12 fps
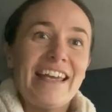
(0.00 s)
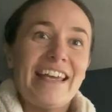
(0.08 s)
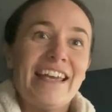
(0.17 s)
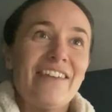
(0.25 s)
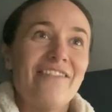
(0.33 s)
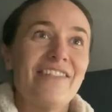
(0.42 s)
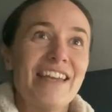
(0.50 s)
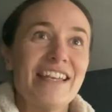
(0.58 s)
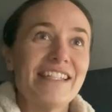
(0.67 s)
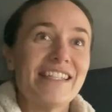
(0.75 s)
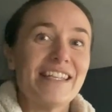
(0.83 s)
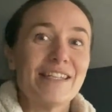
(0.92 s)
if
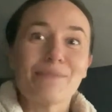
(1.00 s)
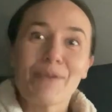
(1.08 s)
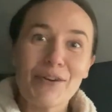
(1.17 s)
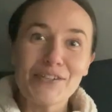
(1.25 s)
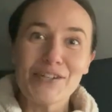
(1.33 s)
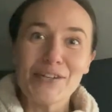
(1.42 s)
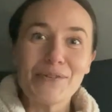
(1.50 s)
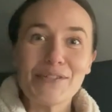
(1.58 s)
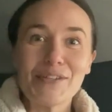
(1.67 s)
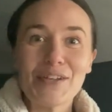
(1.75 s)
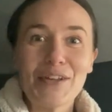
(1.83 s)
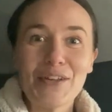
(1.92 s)
it's inspired you
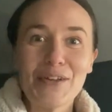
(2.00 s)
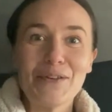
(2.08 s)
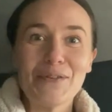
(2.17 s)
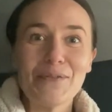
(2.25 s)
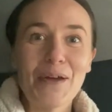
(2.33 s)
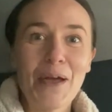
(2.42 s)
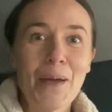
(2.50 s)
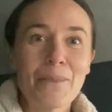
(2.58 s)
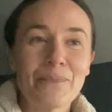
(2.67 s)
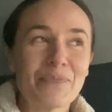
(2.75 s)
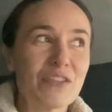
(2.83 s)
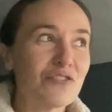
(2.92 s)
to
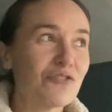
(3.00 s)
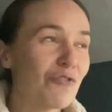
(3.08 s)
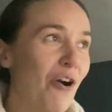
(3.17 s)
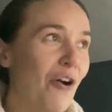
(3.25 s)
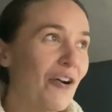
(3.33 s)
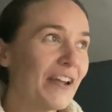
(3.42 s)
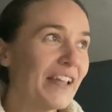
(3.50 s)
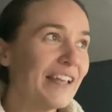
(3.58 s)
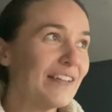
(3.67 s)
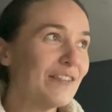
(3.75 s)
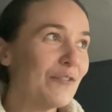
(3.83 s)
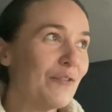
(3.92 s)
try
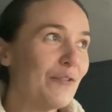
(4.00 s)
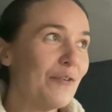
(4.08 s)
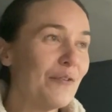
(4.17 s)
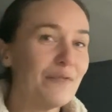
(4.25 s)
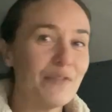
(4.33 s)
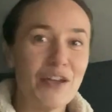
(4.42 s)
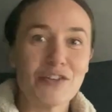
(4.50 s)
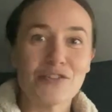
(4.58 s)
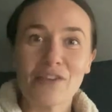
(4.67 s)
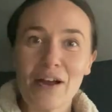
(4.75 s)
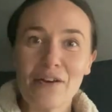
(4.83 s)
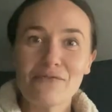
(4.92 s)
your first
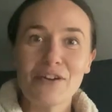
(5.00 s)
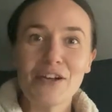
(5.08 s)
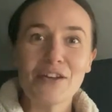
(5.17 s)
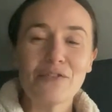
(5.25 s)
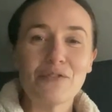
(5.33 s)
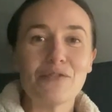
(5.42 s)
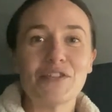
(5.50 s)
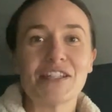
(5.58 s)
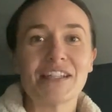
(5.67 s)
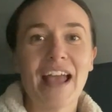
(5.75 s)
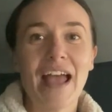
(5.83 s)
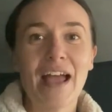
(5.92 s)
trail run or
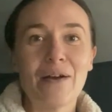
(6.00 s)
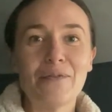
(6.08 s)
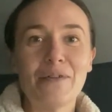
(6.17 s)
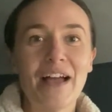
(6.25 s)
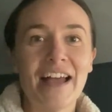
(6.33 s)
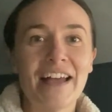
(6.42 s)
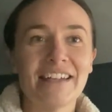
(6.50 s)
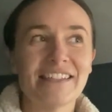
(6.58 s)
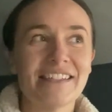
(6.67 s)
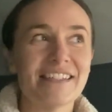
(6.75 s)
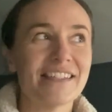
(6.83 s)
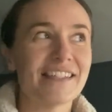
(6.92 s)
just get out
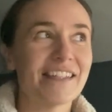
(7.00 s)
and